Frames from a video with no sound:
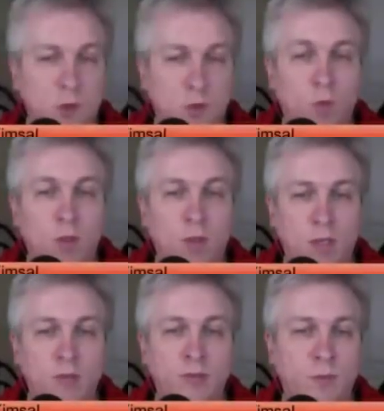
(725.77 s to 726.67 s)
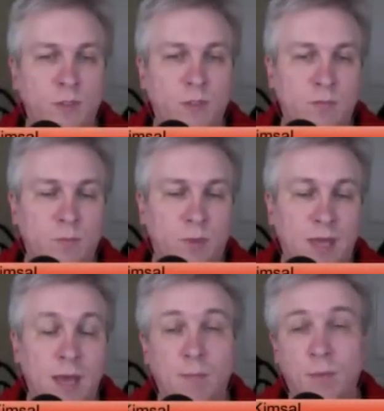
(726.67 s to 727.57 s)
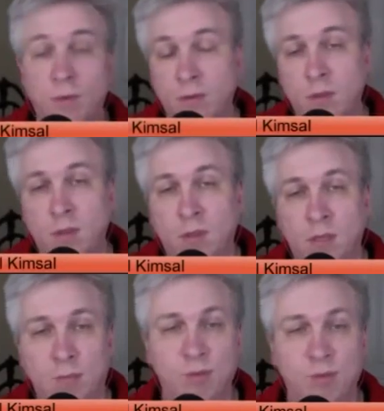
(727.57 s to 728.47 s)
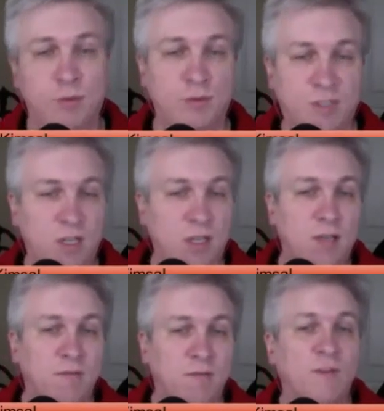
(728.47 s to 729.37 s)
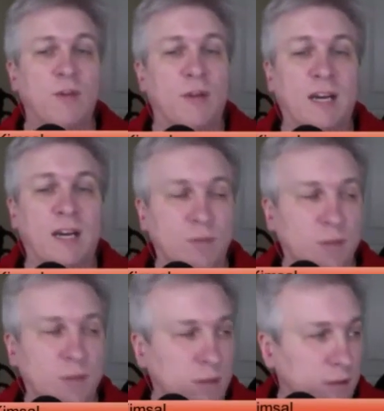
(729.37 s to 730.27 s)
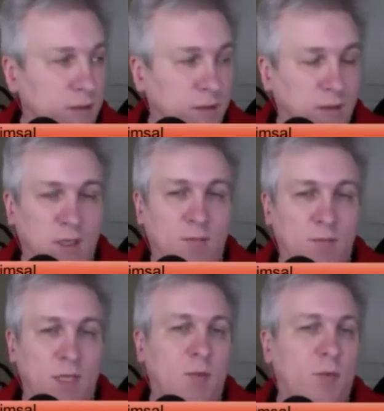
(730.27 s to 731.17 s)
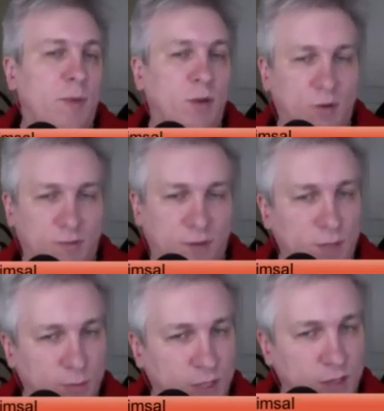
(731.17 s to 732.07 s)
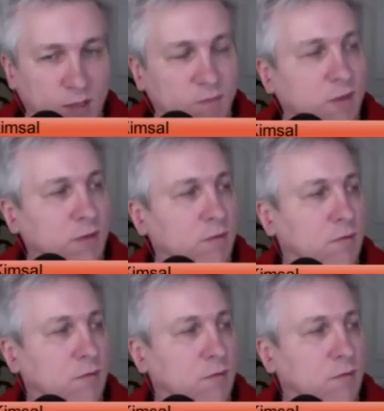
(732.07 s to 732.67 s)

what the issue is with that, but I'm sure you'll study it and figure it out and become a better developer because of it.